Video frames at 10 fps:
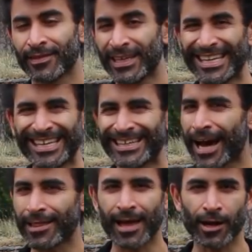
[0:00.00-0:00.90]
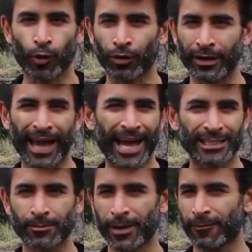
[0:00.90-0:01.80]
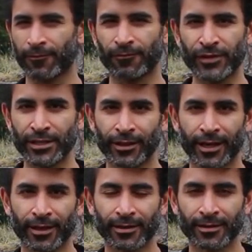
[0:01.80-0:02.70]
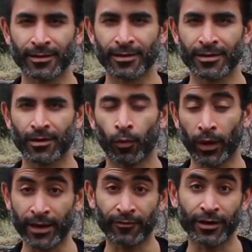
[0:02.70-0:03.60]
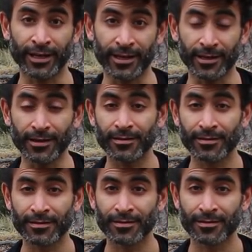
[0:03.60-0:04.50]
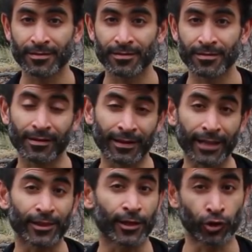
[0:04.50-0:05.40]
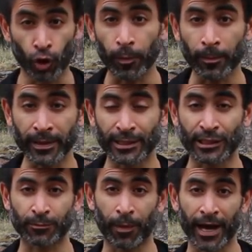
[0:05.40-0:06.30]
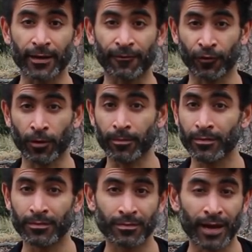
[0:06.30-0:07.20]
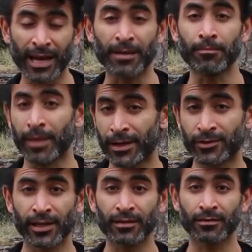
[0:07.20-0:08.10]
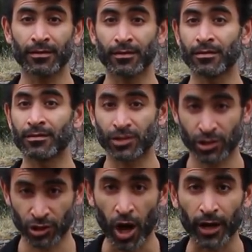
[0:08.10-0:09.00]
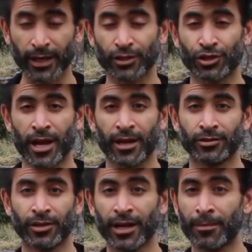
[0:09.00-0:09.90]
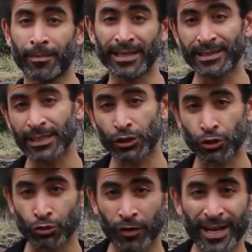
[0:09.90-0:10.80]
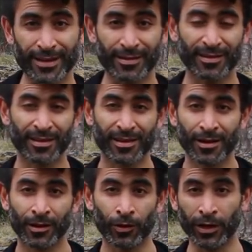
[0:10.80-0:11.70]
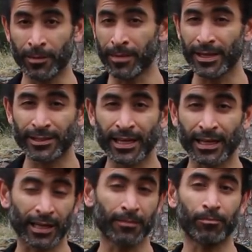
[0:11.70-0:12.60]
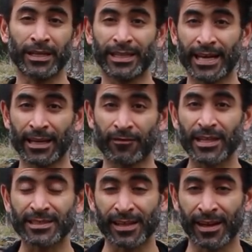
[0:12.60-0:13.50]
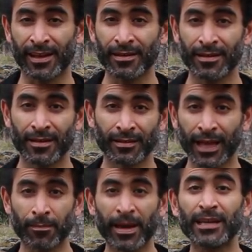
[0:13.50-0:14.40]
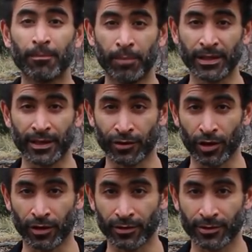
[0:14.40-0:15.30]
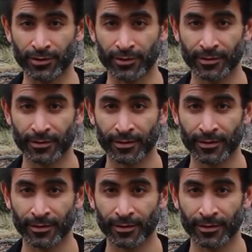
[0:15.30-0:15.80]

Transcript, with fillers: He got that orgasmic feeling whenever he got the dopamine spike from an amazing stock exchange, an amazing trade, or an amazing company that he invested in that made a billion dollars.